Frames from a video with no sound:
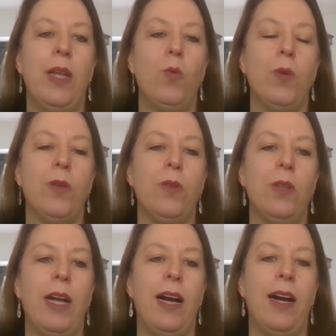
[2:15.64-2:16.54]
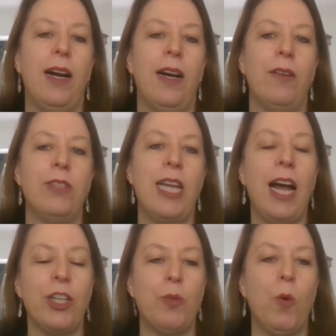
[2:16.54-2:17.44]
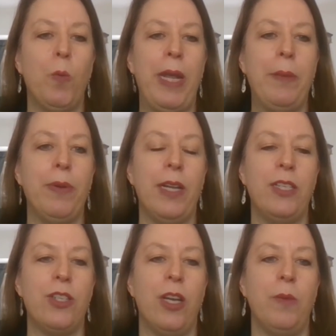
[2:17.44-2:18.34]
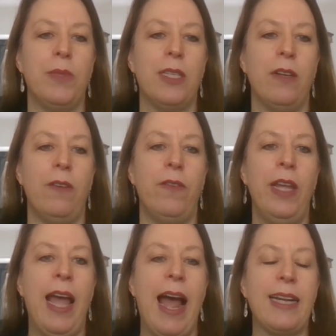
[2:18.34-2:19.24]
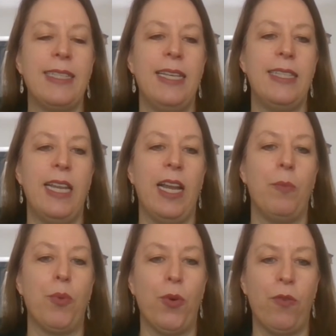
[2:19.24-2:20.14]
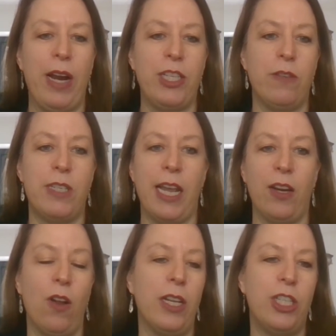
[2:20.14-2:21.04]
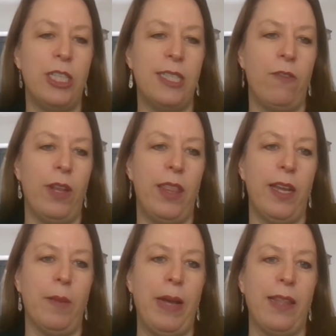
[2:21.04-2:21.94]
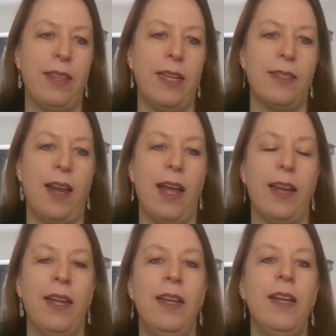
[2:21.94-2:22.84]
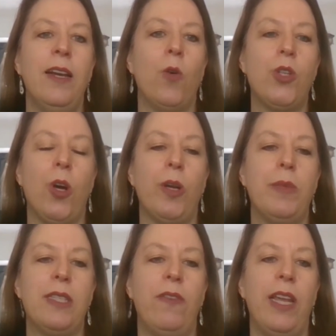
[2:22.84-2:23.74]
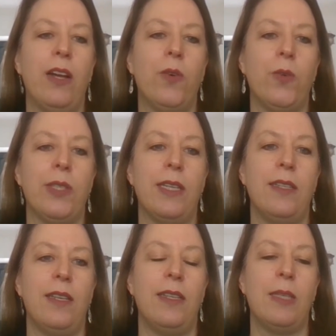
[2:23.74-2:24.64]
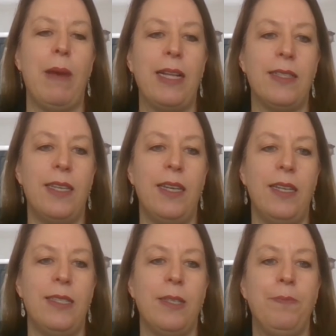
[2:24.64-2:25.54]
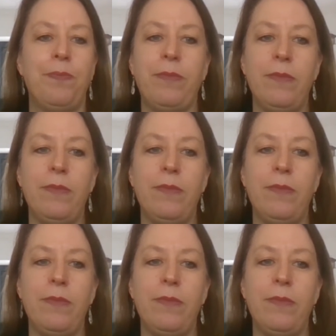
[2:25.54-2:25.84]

It will touch more people in terms of accessing a broader range of technologies. If we think about things like autonomous vehicles and smart cities,